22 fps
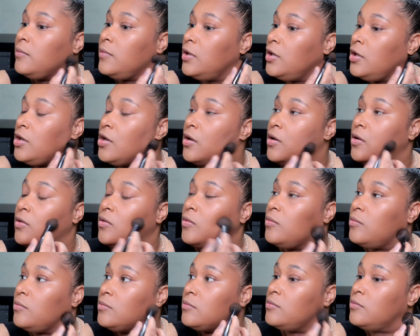you
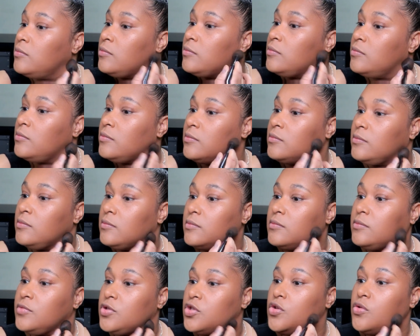know,
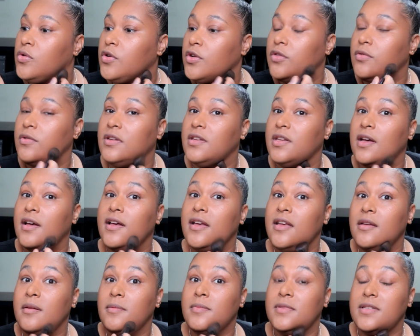2 or 3
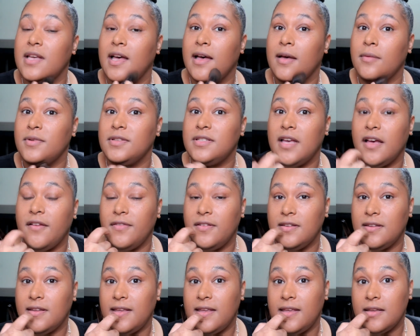times I was
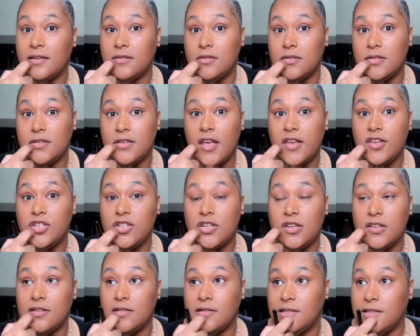having to cancel
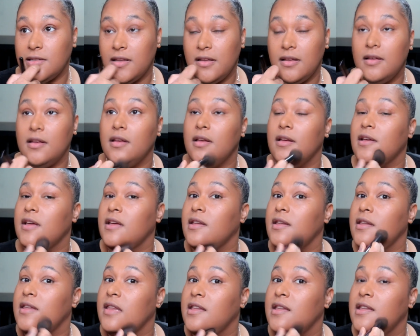sessions,
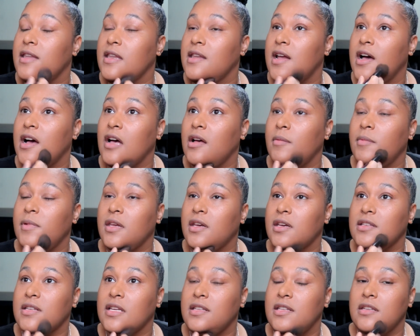not
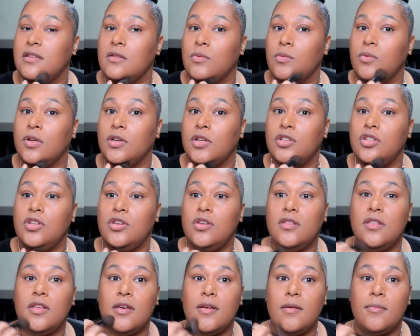because I didn't want to
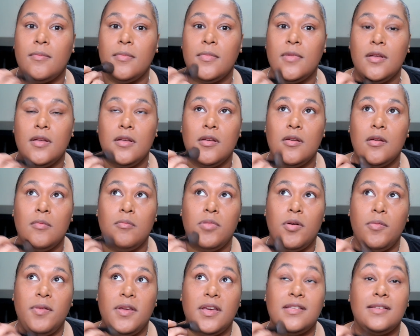do them,
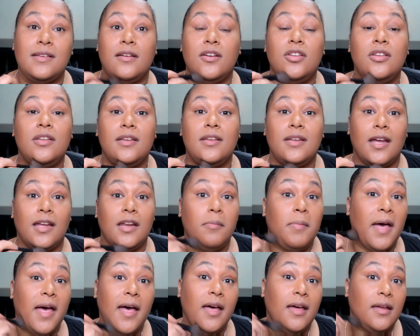but because I couldn't get out of
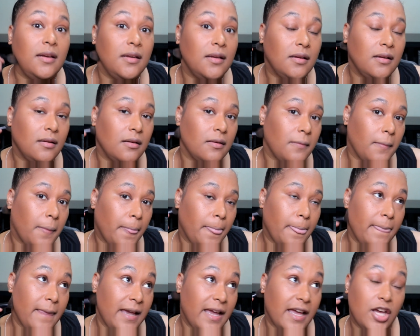bed.
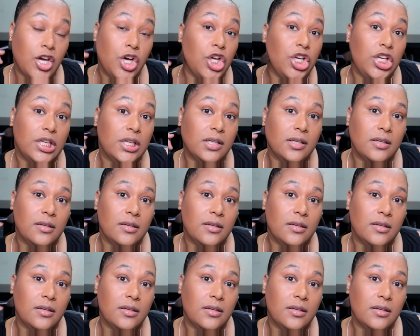Like I could